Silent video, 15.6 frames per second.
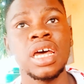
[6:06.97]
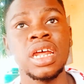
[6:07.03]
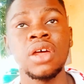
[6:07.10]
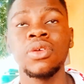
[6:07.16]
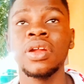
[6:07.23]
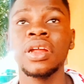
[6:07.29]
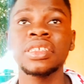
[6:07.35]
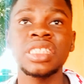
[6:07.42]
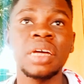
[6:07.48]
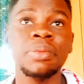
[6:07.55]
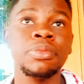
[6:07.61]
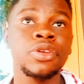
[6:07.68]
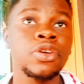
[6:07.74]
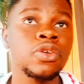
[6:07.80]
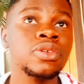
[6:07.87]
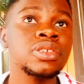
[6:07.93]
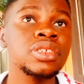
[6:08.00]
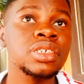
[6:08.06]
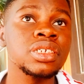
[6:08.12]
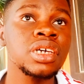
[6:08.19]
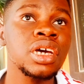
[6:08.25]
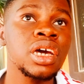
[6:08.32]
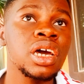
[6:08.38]
I understand
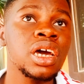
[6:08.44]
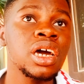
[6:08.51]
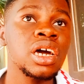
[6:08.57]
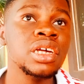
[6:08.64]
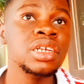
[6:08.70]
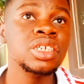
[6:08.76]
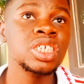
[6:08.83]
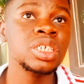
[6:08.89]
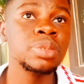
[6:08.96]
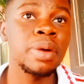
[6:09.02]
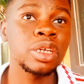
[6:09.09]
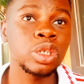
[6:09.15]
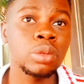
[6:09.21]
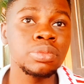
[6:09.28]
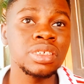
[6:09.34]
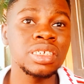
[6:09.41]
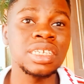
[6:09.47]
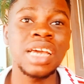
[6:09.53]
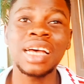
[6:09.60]
because Easy Buy something,